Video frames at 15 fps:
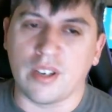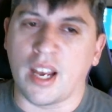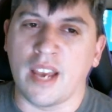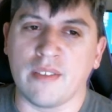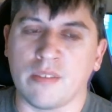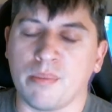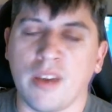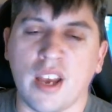I
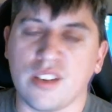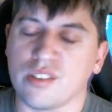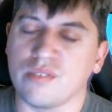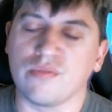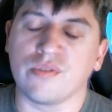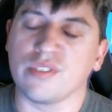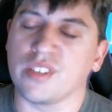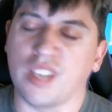have a passion
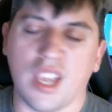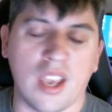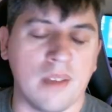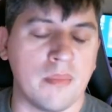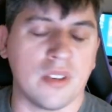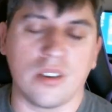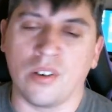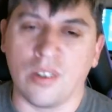for the game
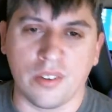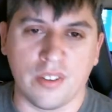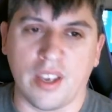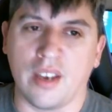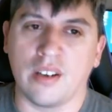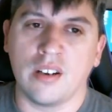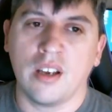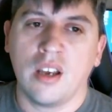and all
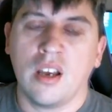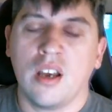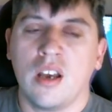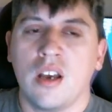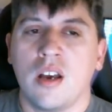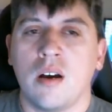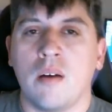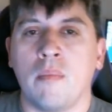that,
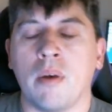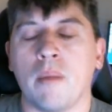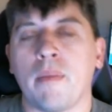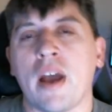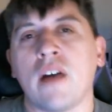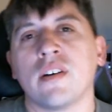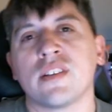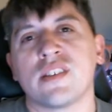but
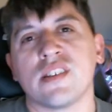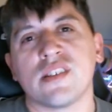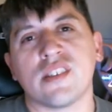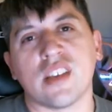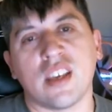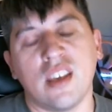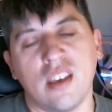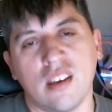balance is
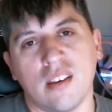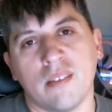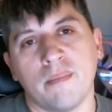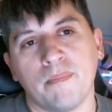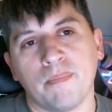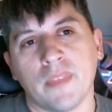the key.